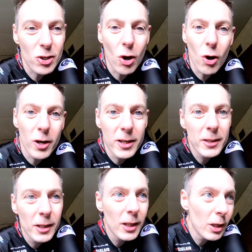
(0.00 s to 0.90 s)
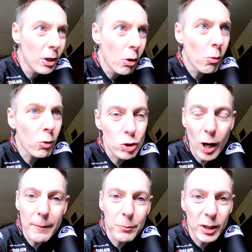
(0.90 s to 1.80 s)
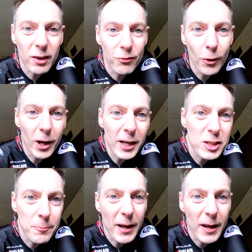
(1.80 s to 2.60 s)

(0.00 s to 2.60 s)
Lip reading: So we'll try and bring you footage,